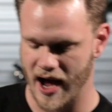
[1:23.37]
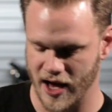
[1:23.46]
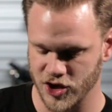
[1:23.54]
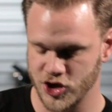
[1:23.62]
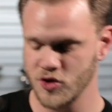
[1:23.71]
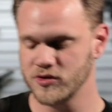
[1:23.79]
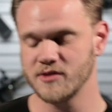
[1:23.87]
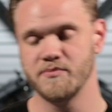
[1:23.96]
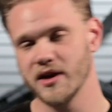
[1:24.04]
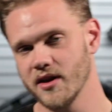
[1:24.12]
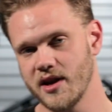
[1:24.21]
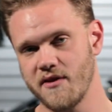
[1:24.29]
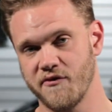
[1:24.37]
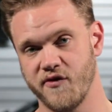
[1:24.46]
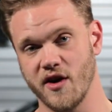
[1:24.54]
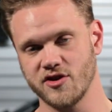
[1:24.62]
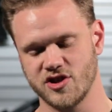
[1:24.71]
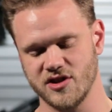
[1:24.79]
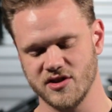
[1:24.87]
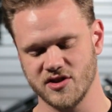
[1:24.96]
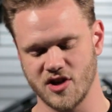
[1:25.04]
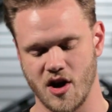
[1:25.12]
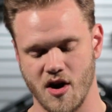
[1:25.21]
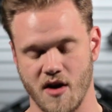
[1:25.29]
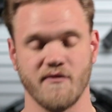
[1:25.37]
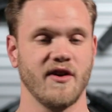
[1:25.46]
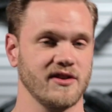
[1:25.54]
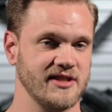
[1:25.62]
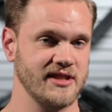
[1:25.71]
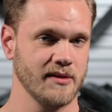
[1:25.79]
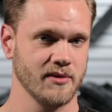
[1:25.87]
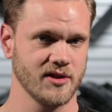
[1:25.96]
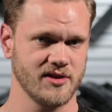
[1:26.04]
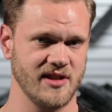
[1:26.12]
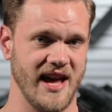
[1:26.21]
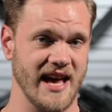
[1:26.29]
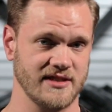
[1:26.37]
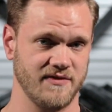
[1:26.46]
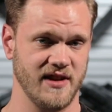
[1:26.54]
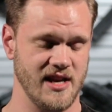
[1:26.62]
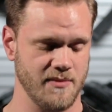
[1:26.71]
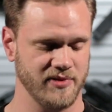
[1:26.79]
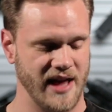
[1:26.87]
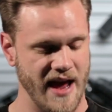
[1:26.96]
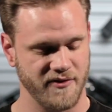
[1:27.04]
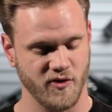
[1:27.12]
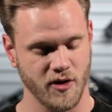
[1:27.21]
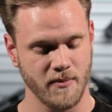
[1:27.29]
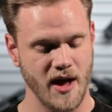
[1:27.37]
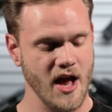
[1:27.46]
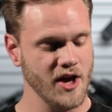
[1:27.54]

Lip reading: Usability functions are very similar to the SVD platform.